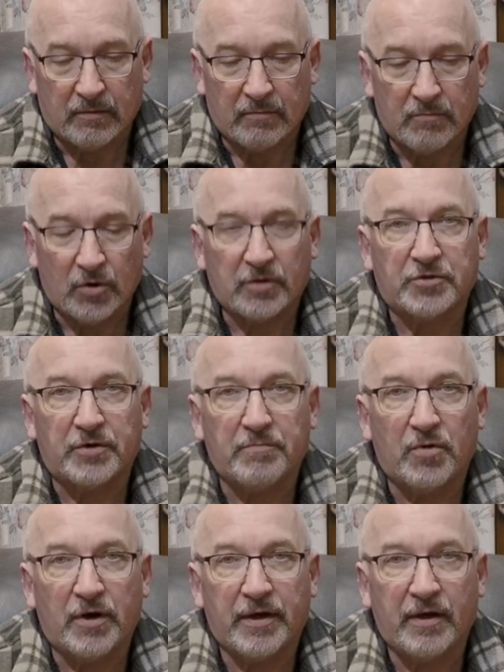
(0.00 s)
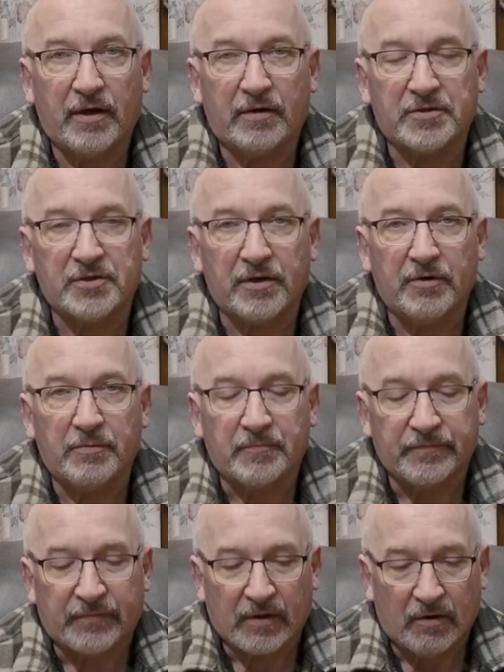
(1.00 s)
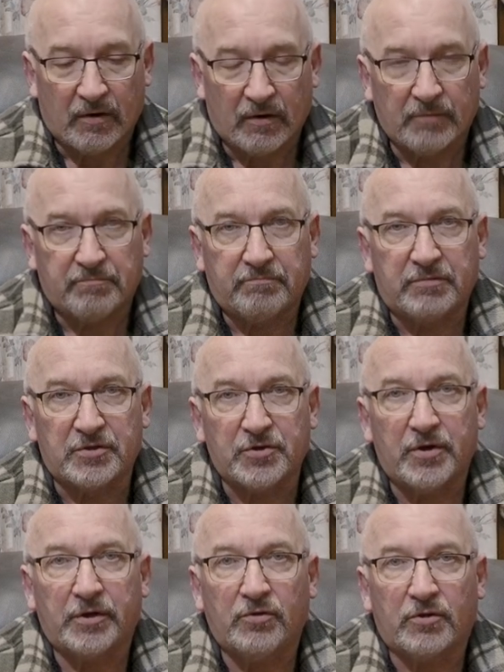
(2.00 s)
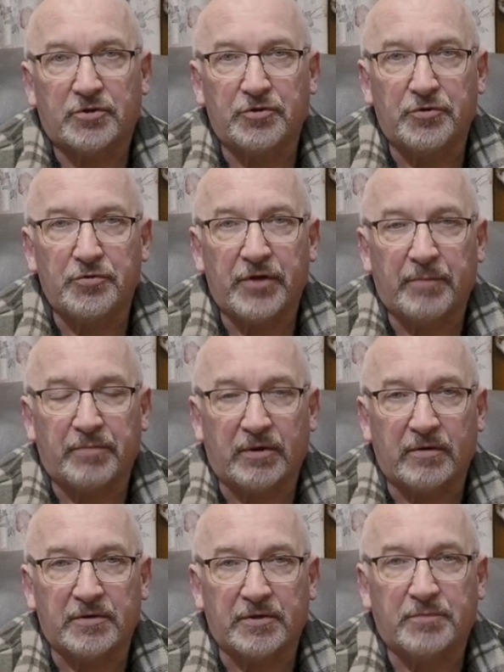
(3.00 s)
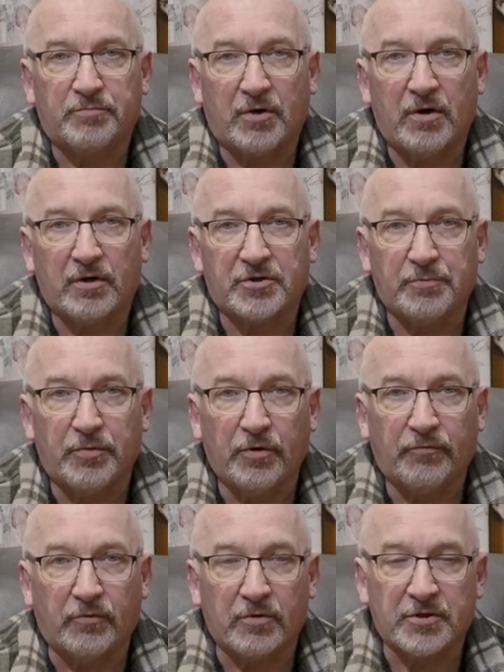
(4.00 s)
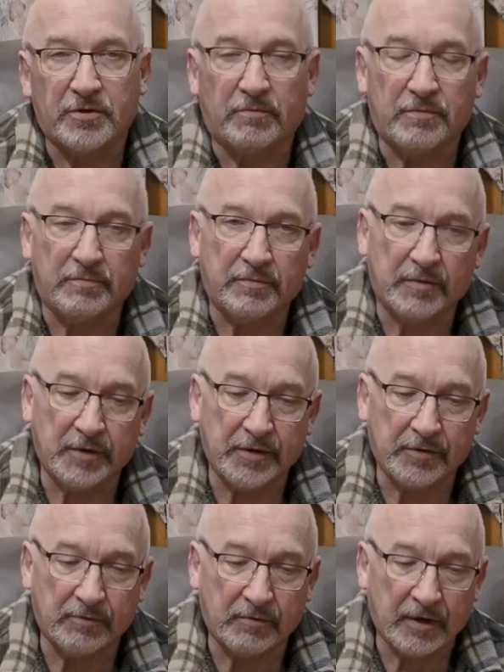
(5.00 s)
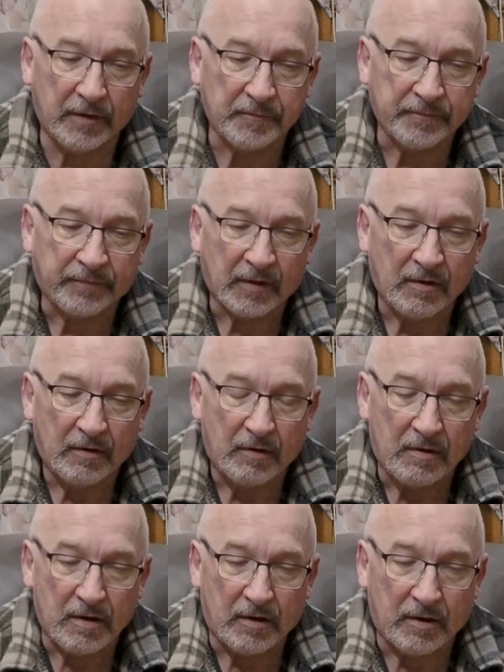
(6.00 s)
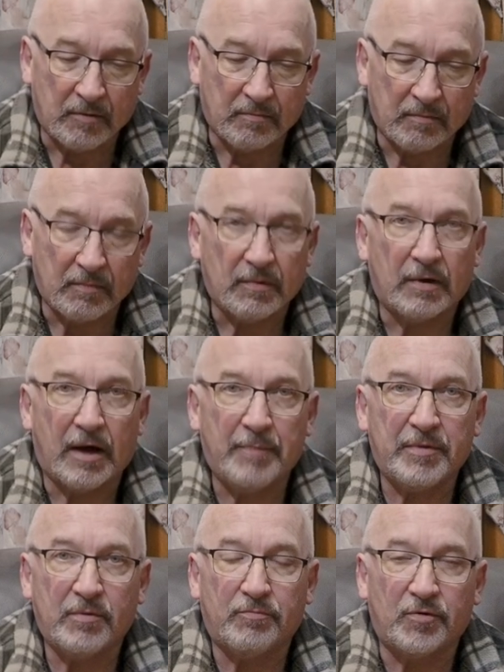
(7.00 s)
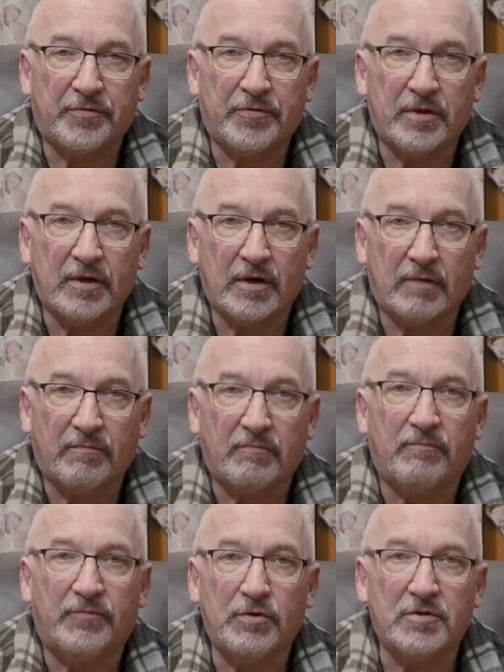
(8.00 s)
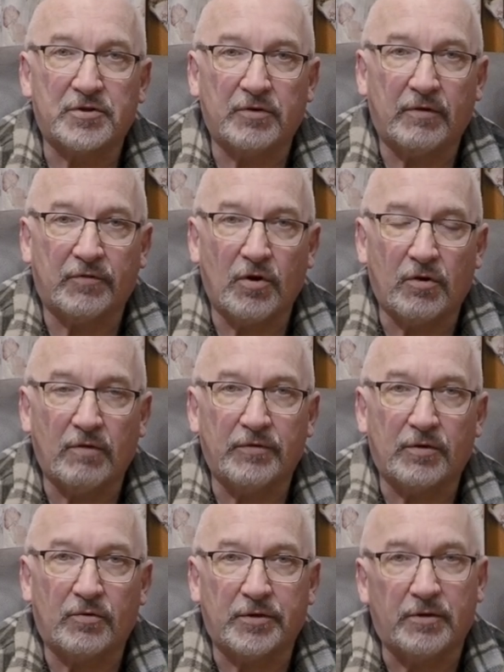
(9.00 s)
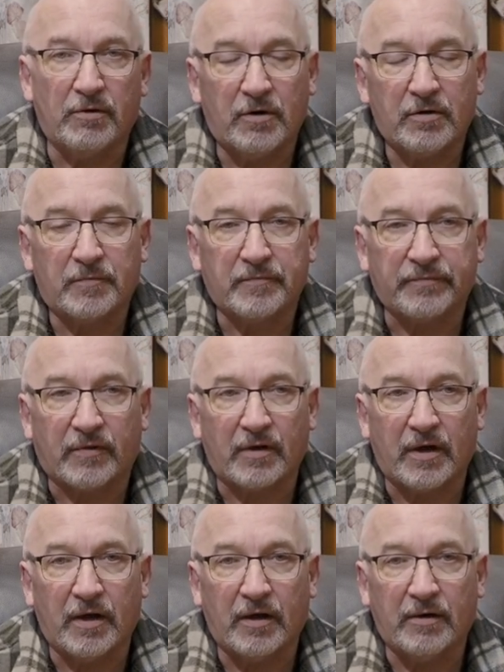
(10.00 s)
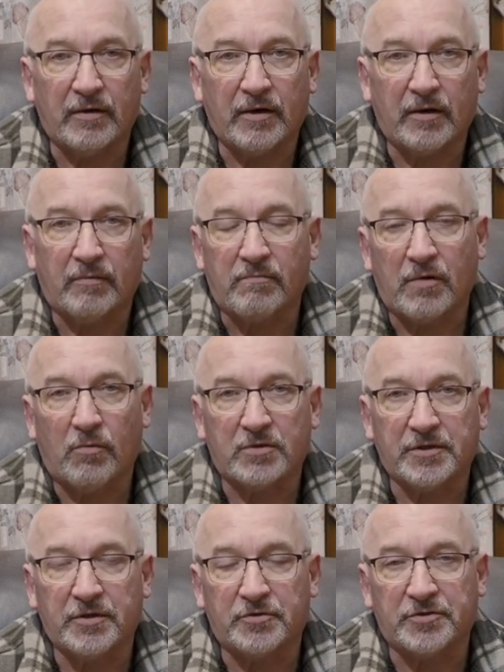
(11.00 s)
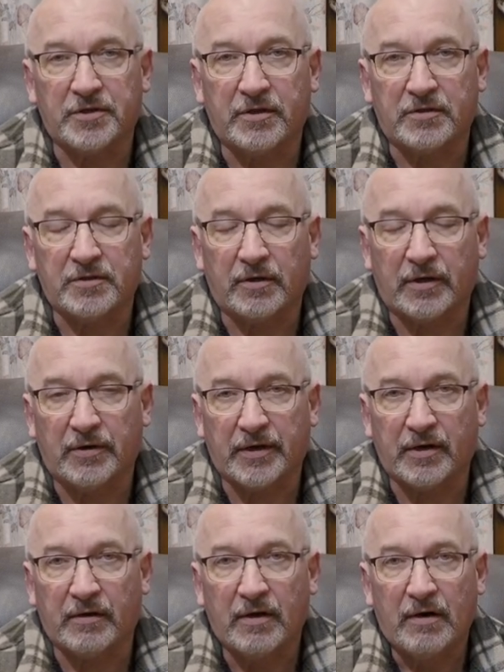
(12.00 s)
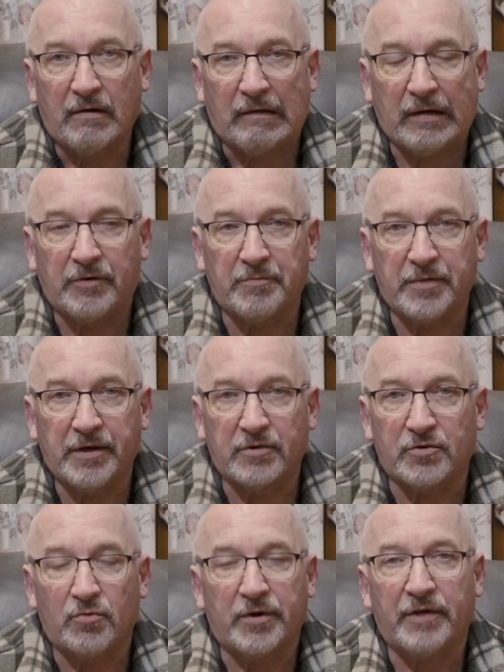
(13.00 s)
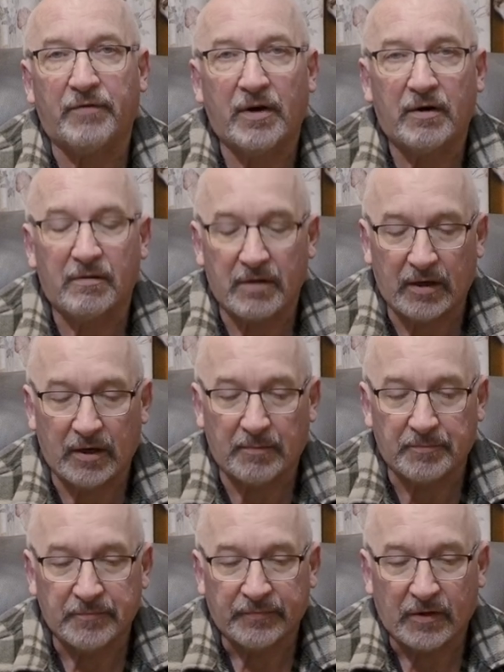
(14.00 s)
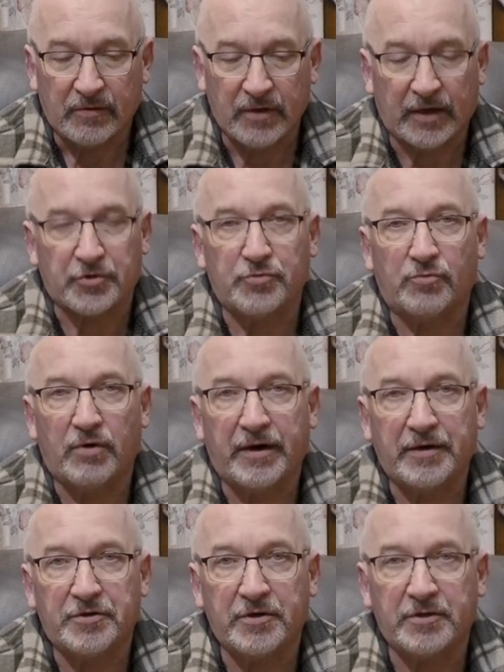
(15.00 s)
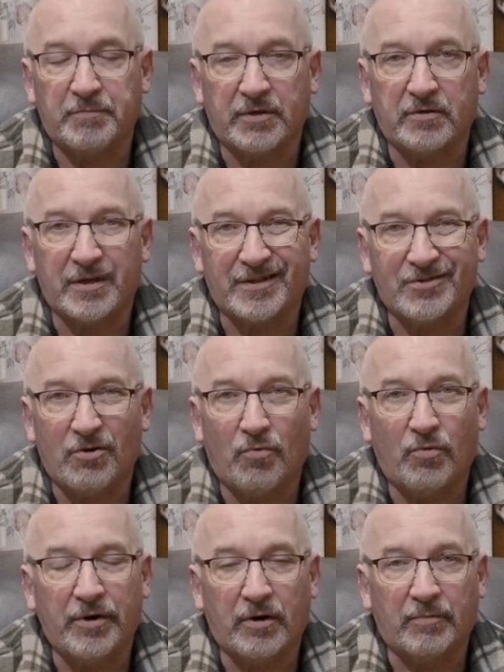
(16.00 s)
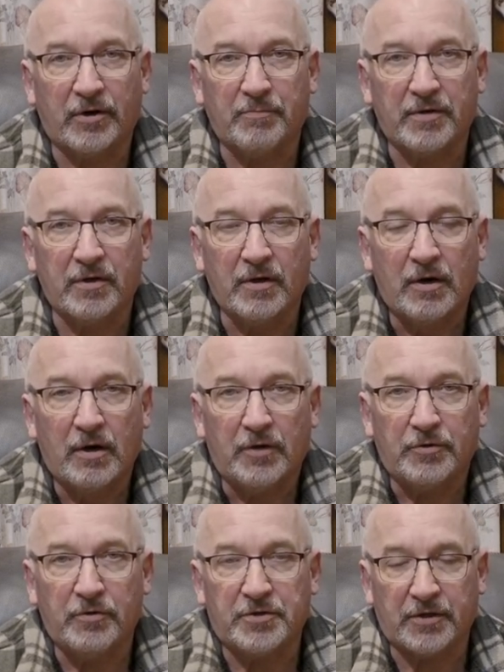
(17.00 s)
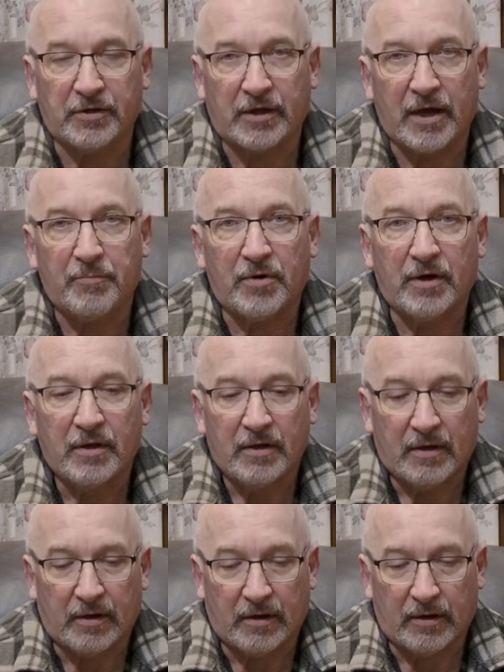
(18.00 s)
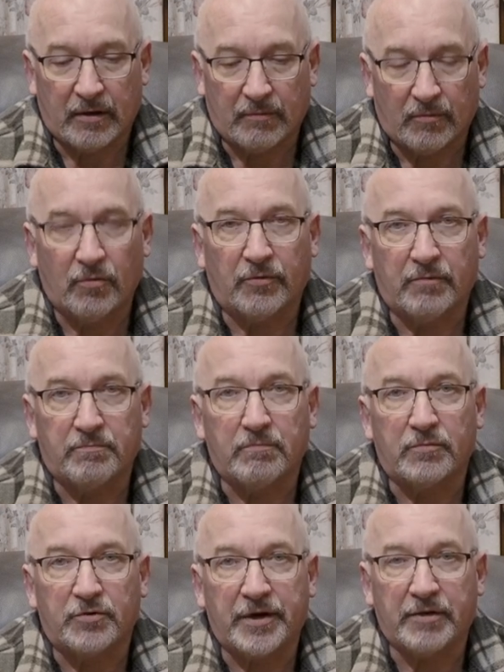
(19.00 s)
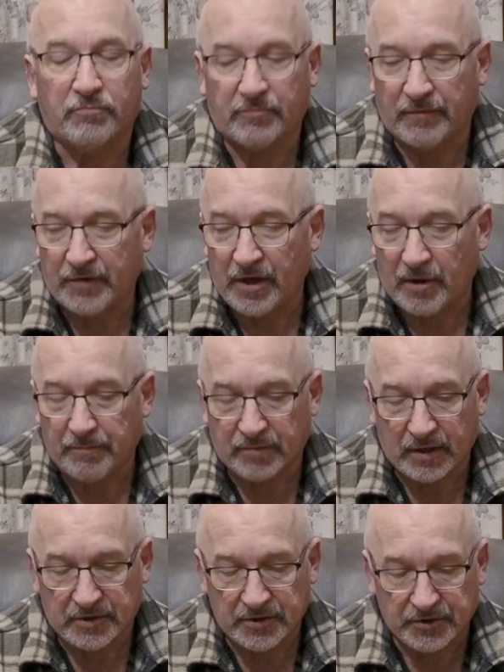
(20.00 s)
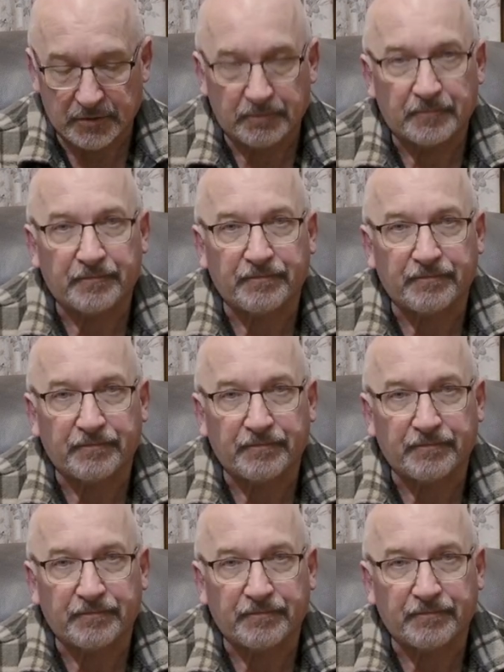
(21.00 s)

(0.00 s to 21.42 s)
monitor in my hand. So I decided not to do that, because it's kind of superfluous. You either are happy with the views that I've got of it, or you're not. And I wasn't interested in going at 100 metres or whatever the actual range is, because that's not where I'm going to be using the camera or the video system